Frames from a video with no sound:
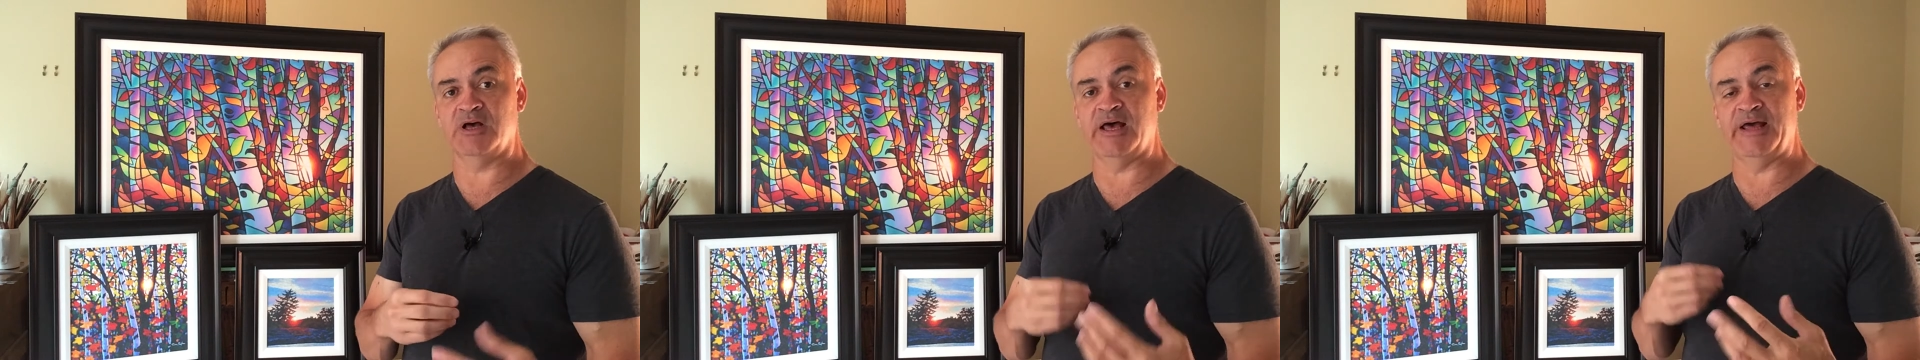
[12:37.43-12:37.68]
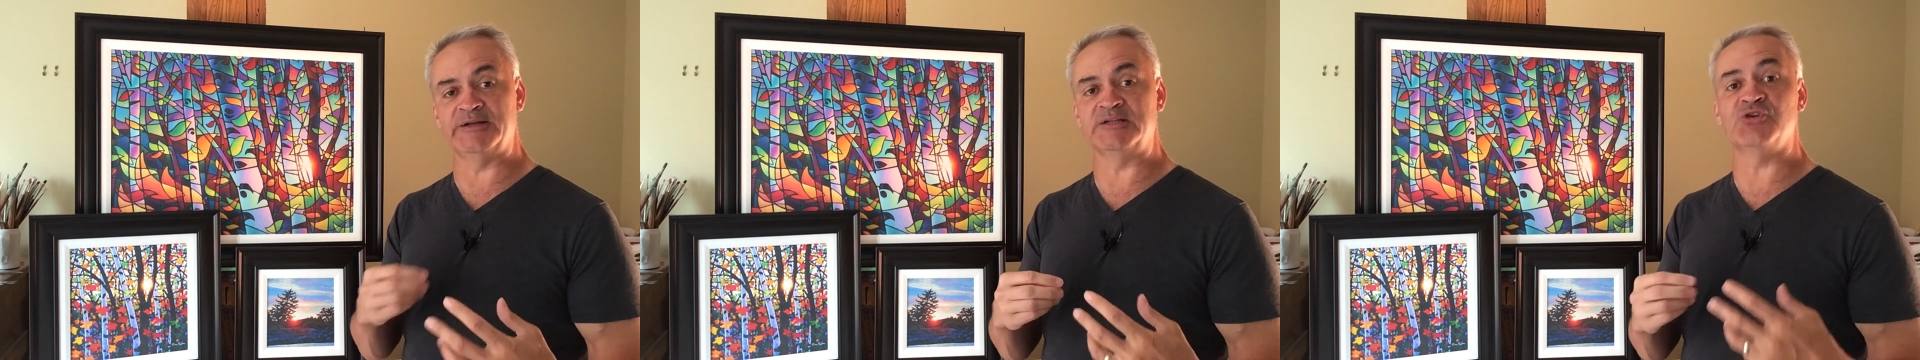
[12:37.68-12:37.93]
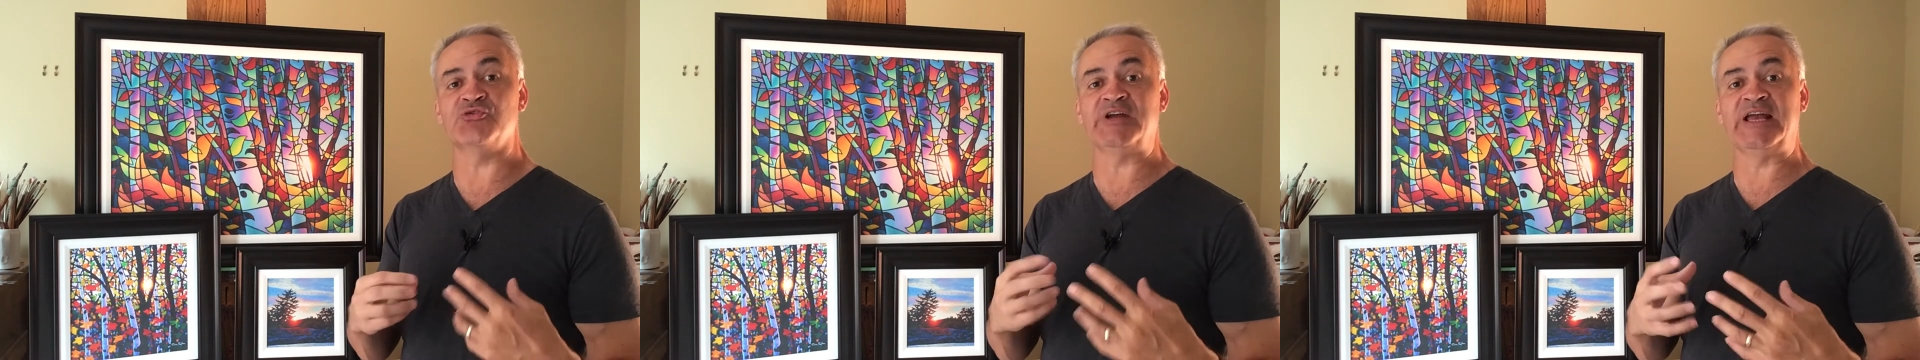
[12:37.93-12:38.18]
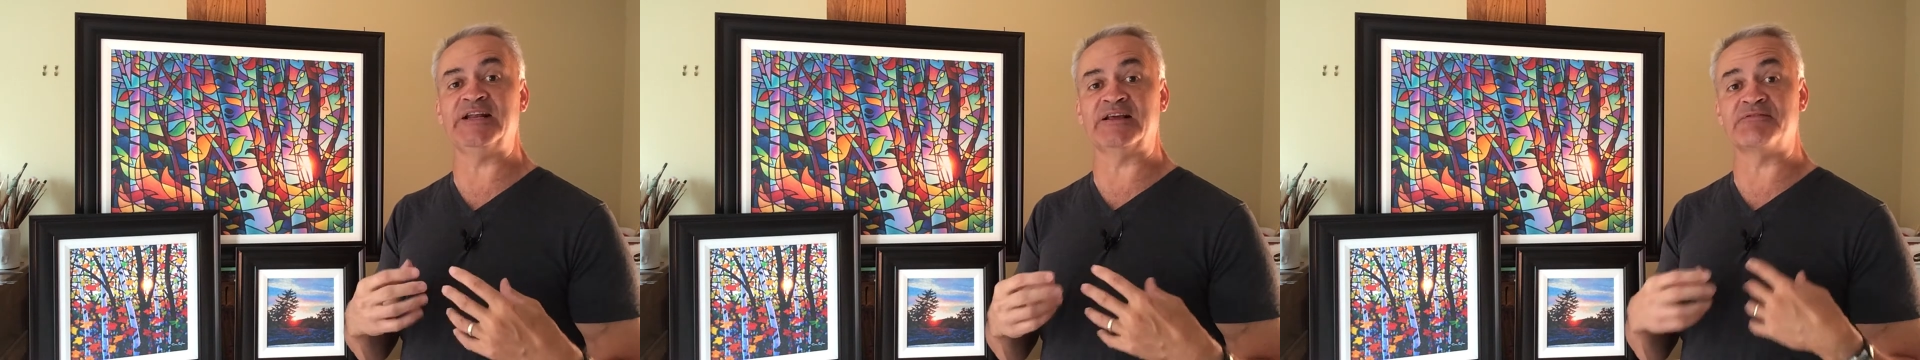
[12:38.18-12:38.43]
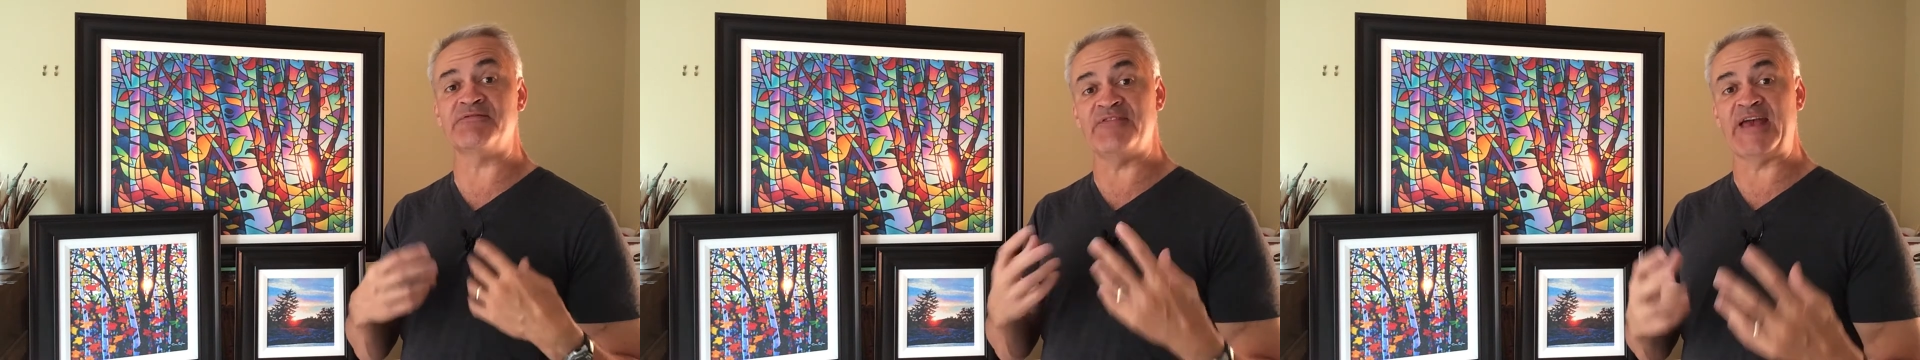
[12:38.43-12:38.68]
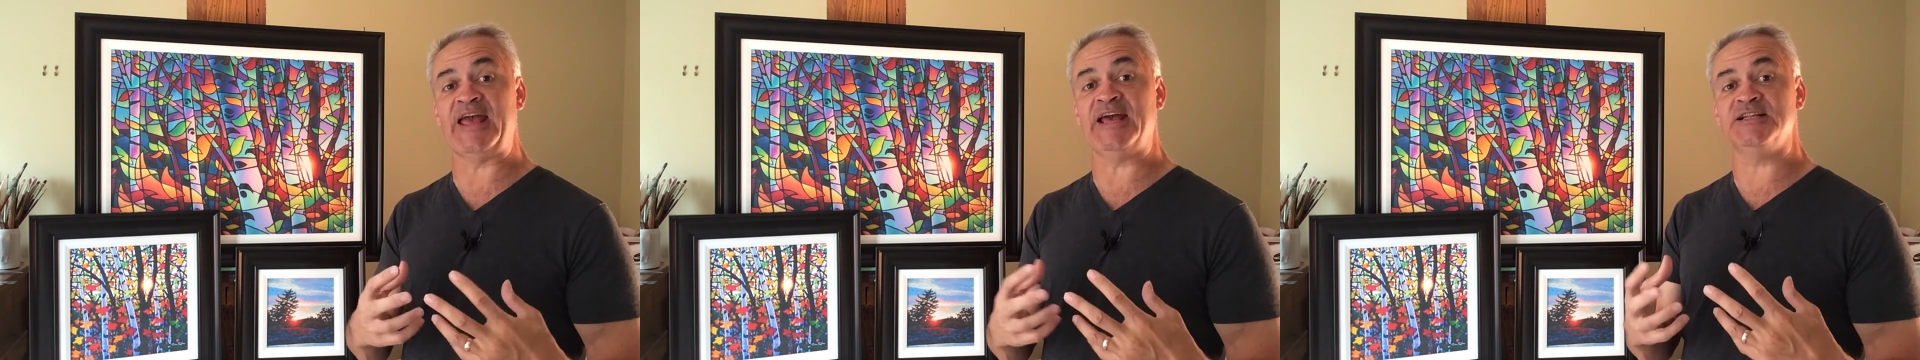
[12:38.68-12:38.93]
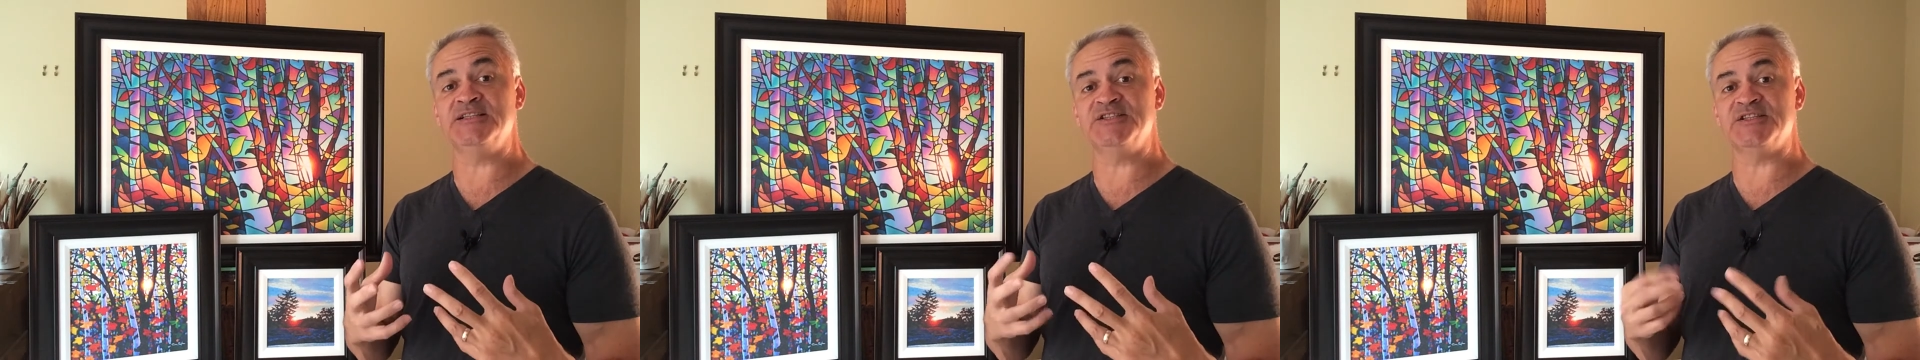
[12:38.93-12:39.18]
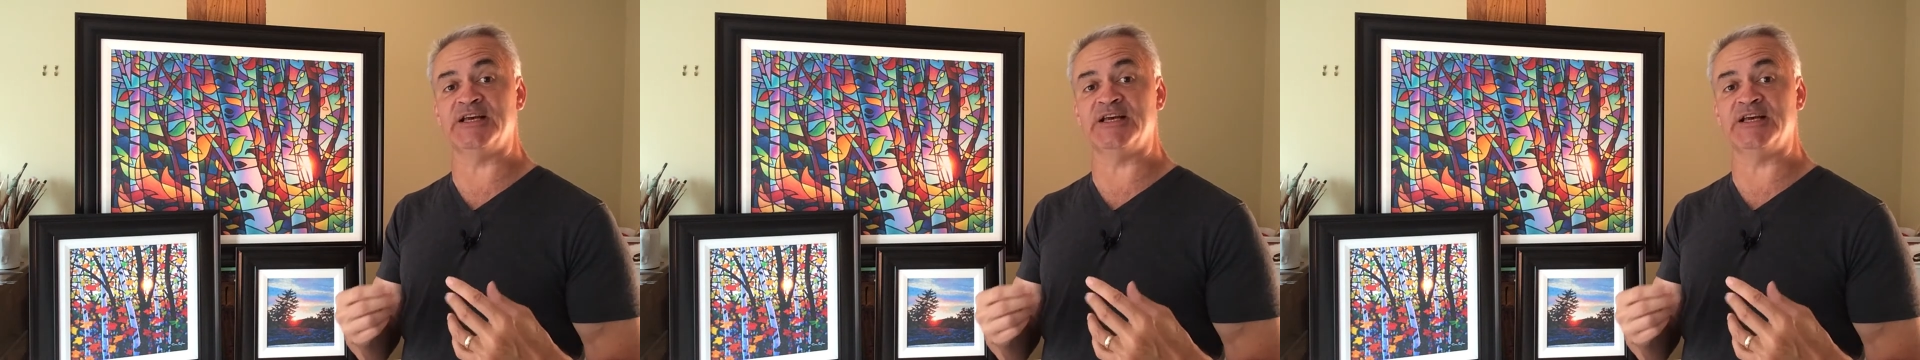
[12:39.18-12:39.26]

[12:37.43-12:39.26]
and creating fans